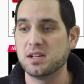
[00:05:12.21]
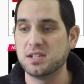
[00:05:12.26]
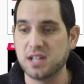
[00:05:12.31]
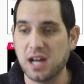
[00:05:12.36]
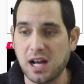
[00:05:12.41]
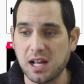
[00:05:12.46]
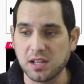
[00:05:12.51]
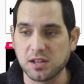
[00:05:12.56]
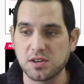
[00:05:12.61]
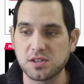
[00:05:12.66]

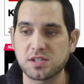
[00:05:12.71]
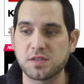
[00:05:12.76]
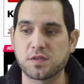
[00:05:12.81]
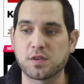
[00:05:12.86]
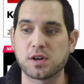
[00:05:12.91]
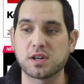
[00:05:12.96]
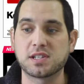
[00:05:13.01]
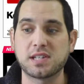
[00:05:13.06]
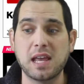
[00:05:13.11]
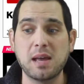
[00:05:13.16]

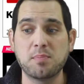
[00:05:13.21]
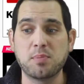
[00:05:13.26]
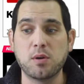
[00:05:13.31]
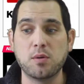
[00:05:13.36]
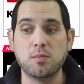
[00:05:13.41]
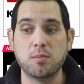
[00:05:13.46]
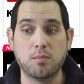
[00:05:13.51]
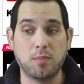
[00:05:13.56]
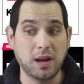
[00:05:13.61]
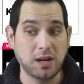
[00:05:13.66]
For
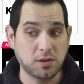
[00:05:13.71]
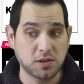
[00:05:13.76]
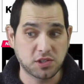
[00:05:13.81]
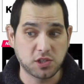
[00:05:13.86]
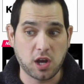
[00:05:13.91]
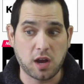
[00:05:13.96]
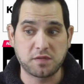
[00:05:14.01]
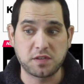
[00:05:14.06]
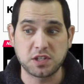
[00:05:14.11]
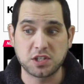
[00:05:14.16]
example,
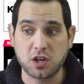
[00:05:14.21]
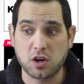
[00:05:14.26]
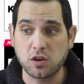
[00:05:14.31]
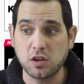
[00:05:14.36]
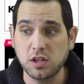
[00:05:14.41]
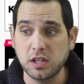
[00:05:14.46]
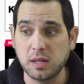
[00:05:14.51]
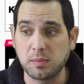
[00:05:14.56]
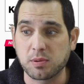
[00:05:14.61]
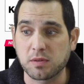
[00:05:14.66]
Microsoft is
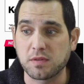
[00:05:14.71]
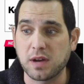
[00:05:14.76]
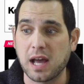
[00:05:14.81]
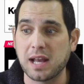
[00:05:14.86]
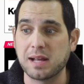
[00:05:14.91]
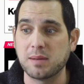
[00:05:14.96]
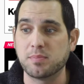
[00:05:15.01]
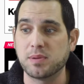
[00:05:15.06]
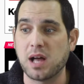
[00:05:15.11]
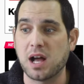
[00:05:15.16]
currently
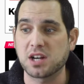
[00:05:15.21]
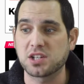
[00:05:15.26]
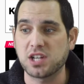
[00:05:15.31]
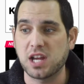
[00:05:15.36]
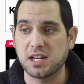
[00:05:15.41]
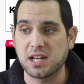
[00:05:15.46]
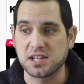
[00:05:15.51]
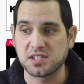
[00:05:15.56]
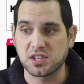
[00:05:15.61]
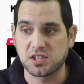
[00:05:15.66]
providing
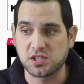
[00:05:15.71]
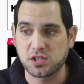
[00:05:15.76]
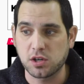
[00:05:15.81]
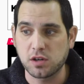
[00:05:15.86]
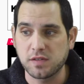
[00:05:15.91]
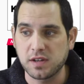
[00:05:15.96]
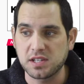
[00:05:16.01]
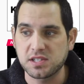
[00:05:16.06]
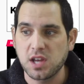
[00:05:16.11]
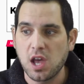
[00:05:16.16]
blockchain as a
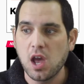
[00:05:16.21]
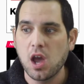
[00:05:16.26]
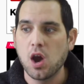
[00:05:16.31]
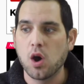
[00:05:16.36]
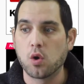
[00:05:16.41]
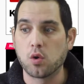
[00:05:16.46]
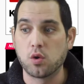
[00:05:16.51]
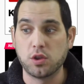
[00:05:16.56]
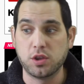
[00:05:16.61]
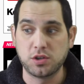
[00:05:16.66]
service,
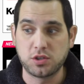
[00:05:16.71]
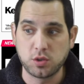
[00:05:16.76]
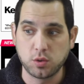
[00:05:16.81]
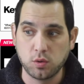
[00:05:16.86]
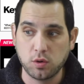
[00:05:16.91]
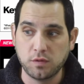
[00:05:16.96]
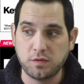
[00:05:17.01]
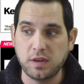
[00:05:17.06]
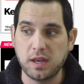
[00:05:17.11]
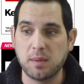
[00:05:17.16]
or the
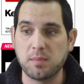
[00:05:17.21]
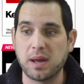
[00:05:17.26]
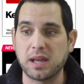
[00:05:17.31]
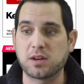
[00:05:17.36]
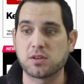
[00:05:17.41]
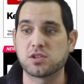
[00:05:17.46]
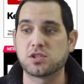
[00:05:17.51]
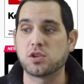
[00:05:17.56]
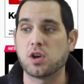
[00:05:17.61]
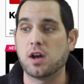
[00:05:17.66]
tool via
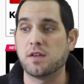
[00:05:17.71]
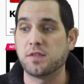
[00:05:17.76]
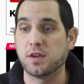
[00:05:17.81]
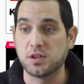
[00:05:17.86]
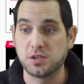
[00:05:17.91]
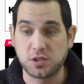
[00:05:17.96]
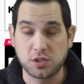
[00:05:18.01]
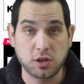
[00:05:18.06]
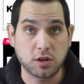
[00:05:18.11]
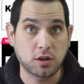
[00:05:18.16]

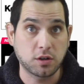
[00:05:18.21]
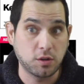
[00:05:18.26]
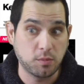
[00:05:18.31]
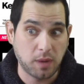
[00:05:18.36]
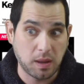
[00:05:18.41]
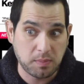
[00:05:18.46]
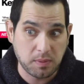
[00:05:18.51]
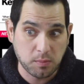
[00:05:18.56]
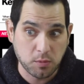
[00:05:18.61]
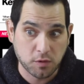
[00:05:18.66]
Microsoft Azure. You
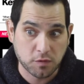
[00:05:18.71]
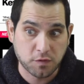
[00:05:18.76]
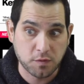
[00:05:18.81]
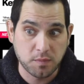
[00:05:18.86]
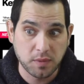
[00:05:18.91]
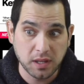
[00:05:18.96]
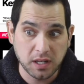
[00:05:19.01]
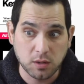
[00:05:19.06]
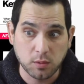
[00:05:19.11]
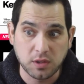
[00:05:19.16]
might be more
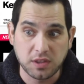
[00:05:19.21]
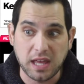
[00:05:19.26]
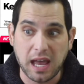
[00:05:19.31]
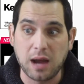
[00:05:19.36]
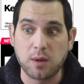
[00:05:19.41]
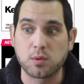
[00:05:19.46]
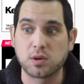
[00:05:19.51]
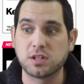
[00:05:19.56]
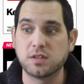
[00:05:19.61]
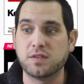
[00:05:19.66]
familiar with
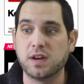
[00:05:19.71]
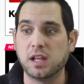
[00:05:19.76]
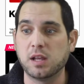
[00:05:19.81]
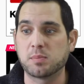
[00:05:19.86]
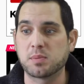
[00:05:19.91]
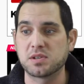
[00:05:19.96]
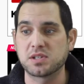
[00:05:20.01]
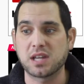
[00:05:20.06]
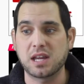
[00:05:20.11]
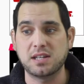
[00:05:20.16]
that, where
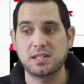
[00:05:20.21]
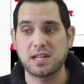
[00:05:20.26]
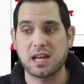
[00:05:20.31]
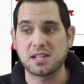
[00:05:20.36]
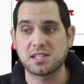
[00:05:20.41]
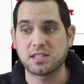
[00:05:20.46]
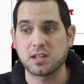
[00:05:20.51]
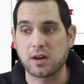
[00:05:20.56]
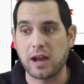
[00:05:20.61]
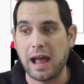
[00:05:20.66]
developers can
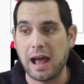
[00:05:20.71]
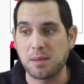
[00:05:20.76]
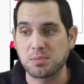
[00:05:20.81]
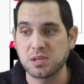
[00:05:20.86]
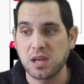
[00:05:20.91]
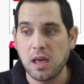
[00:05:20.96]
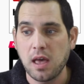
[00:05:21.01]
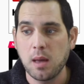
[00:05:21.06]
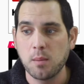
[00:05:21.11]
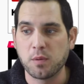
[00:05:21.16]
test their
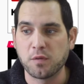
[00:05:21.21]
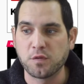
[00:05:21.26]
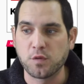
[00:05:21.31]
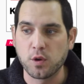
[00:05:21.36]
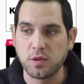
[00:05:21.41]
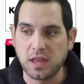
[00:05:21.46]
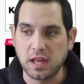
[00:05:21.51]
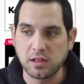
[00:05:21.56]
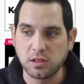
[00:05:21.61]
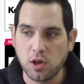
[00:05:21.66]
apps
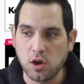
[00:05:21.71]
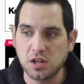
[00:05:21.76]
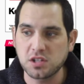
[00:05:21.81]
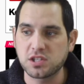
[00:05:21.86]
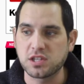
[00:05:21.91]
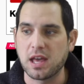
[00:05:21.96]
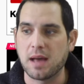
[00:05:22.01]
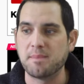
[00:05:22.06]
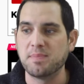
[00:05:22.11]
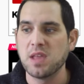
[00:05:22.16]
before they
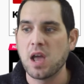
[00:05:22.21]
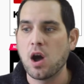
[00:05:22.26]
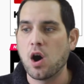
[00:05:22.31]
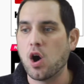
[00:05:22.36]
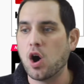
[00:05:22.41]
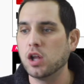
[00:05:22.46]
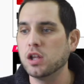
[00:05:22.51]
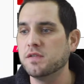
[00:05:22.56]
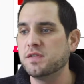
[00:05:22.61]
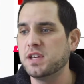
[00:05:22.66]
launch them.
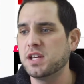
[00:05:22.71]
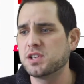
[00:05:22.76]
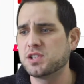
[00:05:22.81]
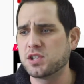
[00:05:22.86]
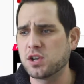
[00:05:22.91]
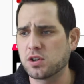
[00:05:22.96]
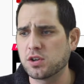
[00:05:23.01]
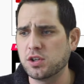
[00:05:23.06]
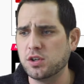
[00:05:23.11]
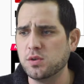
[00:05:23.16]
All of the
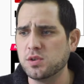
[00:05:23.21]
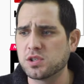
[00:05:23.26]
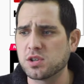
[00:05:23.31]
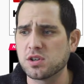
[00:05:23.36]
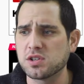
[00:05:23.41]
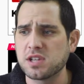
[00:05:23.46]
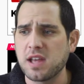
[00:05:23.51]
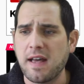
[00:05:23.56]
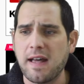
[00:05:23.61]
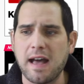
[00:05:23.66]
Azure
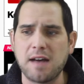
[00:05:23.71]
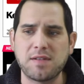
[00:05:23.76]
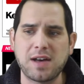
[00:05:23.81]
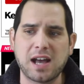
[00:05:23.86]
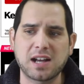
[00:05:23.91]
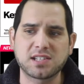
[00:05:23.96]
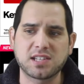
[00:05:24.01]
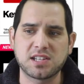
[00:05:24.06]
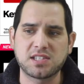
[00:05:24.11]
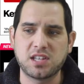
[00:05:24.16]
users have
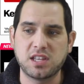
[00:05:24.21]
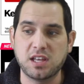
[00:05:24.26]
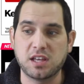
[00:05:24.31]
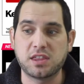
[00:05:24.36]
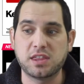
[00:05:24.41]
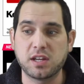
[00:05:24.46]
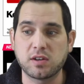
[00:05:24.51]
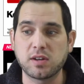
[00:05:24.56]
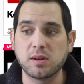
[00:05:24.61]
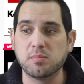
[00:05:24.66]
access to the
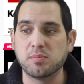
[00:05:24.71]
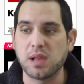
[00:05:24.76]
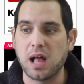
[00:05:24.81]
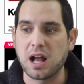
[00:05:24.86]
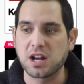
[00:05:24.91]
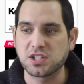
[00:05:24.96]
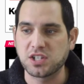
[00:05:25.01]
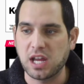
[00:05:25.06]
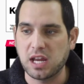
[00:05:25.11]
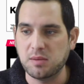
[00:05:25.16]
Ethereum
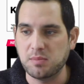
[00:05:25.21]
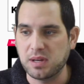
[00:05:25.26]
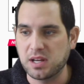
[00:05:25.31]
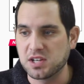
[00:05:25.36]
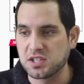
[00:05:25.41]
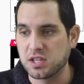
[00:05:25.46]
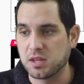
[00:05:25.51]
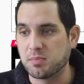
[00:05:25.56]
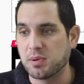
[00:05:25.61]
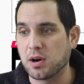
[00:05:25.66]
blockchain
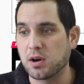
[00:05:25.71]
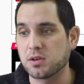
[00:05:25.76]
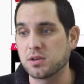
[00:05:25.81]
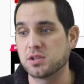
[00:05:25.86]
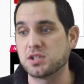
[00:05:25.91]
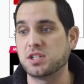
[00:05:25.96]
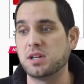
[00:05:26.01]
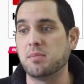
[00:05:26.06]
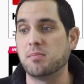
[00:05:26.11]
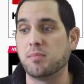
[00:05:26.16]
because of the
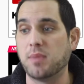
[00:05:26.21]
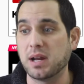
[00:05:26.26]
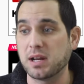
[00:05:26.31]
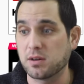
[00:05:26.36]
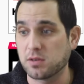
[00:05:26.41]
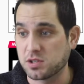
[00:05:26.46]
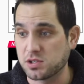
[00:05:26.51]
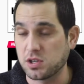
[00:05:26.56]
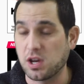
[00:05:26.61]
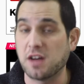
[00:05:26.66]
partnership
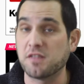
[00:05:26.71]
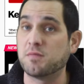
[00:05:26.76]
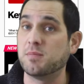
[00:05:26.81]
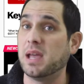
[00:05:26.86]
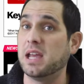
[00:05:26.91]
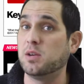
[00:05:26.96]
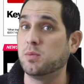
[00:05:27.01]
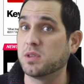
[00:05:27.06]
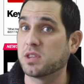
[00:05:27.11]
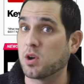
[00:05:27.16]
Microsoft
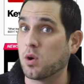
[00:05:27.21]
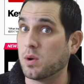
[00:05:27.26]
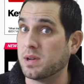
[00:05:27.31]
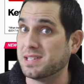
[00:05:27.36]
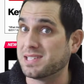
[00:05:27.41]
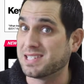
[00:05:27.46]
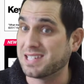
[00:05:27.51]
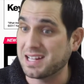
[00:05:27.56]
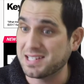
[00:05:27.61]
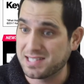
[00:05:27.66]
made with
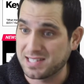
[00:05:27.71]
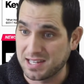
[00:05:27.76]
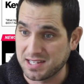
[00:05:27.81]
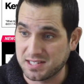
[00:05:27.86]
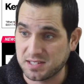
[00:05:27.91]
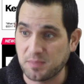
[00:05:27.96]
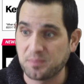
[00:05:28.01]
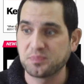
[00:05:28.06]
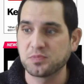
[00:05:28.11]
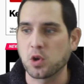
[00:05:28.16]

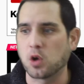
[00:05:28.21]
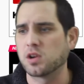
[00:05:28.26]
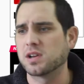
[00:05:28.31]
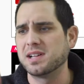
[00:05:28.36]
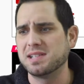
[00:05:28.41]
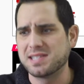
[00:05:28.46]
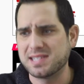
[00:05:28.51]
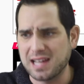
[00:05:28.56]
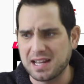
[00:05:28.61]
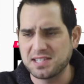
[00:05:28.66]
Consensus. Or
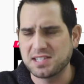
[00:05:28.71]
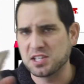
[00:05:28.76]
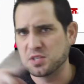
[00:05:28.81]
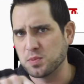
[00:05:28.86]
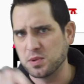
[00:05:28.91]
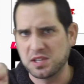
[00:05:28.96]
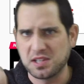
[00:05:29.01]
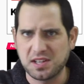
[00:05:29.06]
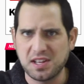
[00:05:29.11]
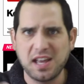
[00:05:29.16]

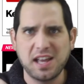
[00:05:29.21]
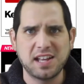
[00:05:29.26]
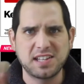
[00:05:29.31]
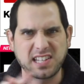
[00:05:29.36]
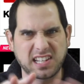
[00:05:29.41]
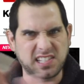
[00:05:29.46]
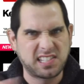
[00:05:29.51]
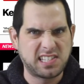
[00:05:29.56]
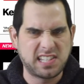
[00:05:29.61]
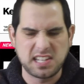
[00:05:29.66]
consensus with
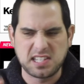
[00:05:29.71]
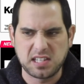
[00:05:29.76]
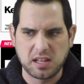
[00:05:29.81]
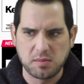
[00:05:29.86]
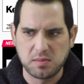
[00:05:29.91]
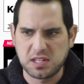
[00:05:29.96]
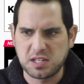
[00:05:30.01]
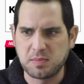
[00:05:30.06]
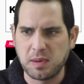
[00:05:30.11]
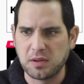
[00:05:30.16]
it's like
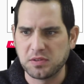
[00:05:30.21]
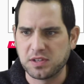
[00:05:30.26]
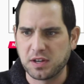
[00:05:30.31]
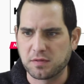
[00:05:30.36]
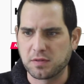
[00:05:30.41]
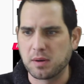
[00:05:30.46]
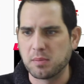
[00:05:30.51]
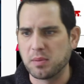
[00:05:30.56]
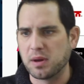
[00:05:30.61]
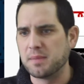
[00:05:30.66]
system, it's spelled
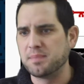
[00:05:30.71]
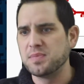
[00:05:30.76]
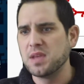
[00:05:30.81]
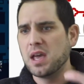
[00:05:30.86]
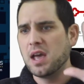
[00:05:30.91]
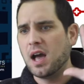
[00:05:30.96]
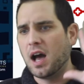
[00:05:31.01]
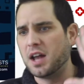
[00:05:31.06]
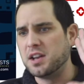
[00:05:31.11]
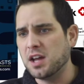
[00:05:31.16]
different. But
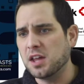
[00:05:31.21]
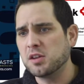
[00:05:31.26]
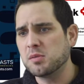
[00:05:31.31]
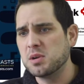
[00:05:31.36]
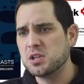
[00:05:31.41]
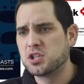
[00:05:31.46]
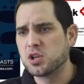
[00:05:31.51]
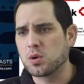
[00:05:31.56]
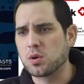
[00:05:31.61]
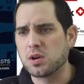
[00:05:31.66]
another
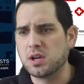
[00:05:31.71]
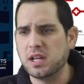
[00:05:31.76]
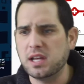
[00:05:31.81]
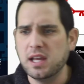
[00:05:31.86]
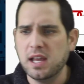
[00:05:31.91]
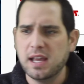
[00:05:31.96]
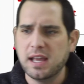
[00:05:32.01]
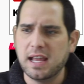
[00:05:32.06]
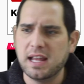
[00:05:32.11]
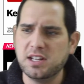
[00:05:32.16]

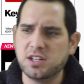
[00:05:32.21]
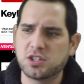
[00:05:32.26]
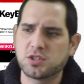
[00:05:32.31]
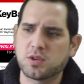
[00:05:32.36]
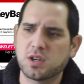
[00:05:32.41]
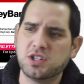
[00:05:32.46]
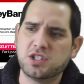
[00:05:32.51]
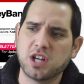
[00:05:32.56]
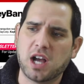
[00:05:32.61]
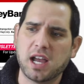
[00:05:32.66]
majority
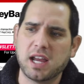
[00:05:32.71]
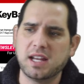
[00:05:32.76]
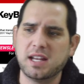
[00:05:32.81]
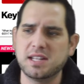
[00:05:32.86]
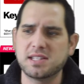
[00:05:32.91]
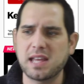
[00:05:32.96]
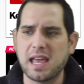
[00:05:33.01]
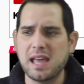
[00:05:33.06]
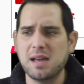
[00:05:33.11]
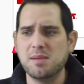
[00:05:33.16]
industry giant
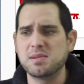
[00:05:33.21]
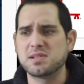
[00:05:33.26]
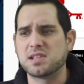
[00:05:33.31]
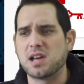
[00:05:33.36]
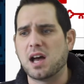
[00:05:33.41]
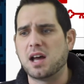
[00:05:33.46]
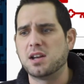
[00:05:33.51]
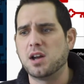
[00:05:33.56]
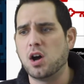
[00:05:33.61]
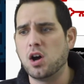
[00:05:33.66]
is
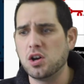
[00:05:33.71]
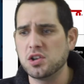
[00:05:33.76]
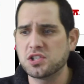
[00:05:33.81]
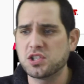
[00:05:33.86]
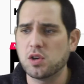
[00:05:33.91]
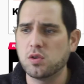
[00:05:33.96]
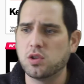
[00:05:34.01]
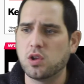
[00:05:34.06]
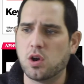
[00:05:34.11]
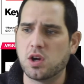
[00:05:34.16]
Amazon.
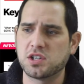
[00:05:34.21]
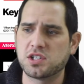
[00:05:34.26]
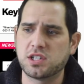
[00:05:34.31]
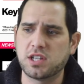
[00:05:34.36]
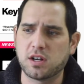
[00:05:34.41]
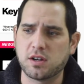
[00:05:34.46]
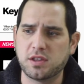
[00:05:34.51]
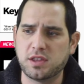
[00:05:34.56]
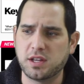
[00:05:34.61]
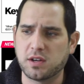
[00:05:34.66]
Also launched
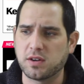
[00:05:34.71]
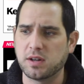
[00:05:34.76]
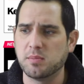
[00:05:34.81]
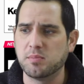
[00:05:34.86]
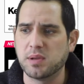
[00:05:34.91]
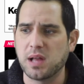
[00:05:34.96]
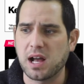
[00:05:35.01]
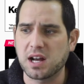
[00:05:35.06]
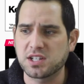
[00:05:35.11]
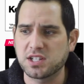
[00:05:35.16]
their
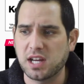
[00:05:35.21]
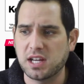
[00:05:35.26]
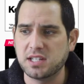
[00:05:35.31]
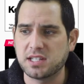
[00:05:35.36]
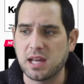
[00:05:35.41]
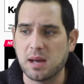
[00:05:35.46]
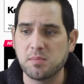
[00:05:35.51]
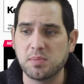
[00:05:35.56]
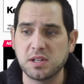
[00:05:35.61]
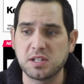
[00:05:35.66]
Ethereum
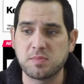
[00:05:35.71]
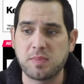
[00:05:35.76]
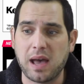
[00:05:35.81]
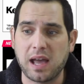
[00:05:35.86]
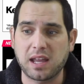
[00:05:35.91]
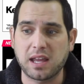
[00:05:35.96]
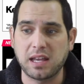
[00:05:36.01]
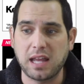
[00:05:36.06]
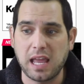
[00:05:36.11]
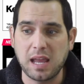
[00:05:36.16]
blockchain templates
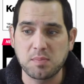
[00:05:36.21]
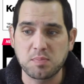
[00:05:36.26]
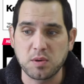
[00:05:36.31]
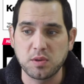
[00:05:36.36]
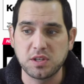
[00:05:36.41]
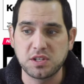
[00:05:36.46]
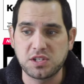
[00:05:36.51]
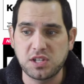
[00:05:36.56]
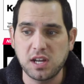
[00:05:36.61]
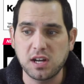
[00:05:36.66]
back in
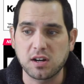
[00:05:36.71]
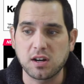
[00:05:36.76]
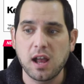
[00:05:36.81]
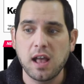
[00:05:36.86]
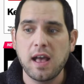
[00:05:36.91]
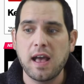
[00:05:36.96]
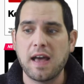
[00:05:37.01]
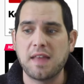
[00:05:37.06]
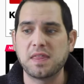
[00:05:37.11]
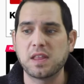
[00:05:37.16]
April this year,
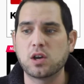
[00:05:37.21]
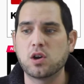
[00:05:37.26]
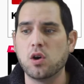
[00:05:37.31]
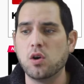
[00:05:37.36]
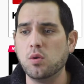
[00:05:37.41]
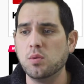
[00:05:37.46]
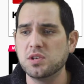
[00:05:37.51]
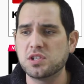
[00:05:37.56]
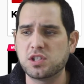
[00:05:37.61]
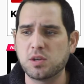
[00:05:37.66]
and the
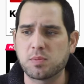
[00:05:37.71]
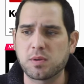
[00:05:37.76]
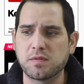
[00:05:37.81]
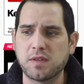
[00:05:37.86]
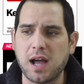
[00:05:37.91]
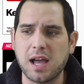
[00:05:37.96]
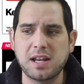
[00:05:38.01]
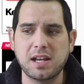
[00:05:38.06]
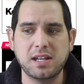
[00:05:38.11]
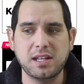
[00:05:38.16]
goal was to
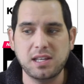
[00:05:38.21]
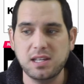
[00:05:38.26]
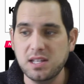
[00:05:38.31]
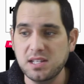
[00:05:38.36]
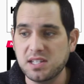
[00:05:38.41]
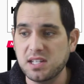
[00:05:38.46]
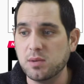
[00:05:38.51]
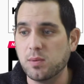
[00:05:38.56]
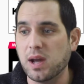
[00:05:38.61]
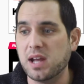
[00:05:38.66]
provide an
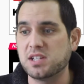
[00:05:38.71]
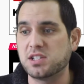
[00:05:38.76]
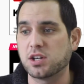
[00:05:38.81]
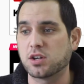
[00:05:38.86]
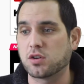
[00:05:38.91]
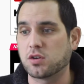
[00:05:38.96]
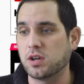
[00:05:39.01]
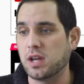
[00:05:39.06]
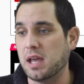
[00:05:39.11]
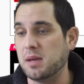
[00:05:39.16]
easy way to
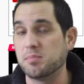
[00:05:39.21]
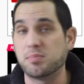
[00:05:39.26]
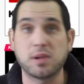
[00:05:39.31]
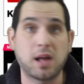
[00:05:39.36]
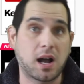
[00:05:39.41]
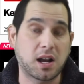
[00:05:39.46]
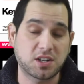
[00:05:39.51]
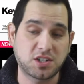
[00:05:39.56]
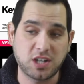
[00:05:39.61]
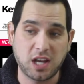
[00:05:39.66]
create
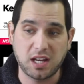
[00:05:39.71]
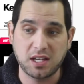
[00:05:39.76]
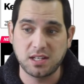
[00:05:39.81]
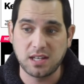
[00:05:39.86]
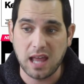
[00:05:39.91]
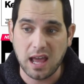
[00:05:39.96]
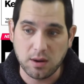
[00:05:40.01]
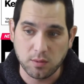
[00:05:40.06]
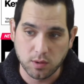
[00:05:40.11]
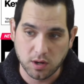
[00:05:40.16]
blockchain
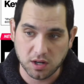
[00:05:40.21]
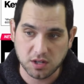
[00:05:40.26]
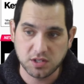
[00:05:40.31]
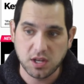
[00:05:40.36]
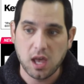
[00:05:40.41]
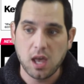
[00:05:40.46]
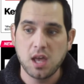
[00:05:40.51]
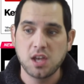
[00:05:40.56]
networks.